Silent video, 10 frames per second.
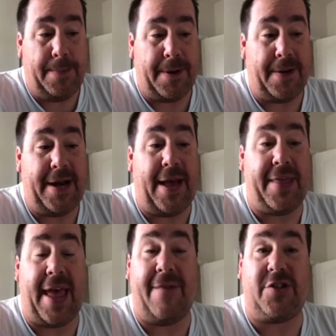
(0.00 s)
But right now
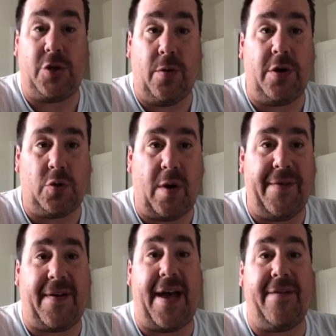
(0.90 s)
they have
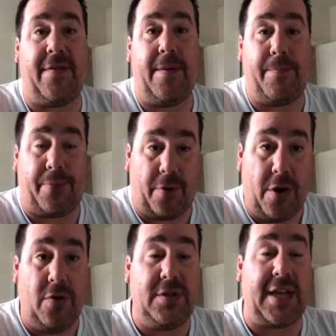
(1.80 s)
225
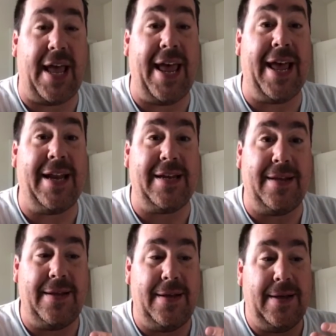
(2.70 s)
pros
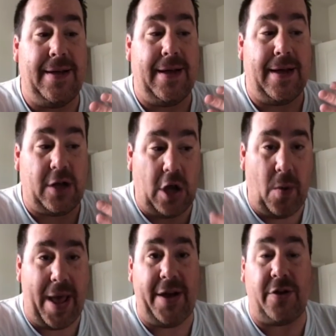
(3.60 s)
and
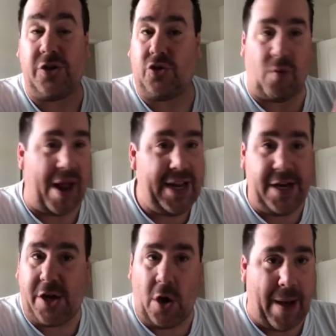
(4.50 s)
co-anglers ready
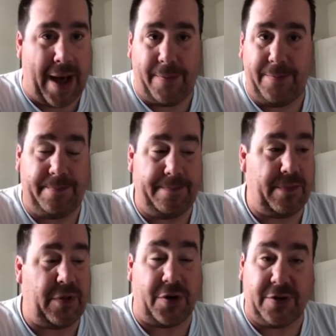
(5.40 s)
to go out
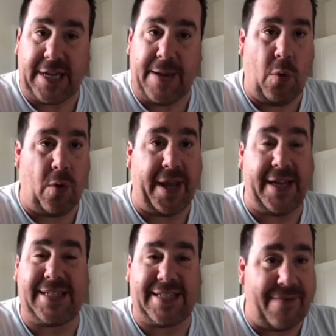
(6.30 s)
Thursday morning
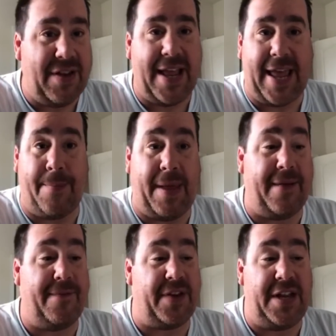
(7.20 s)
at 7 a.m.
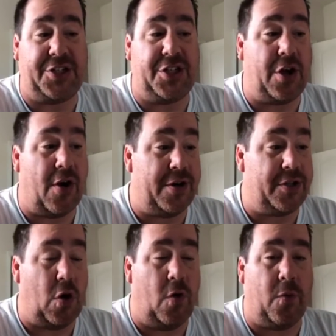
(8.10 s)
at Venetian
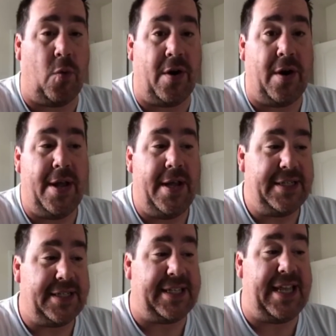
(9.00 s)
Gardens over where
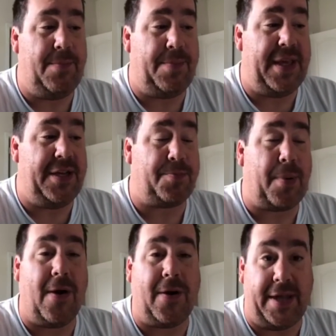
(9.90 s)
Ski Beach
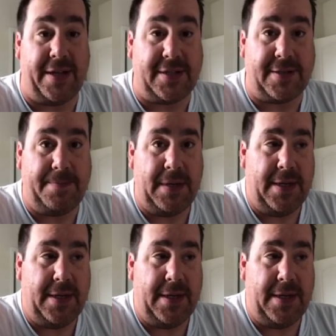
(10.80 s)
Park is.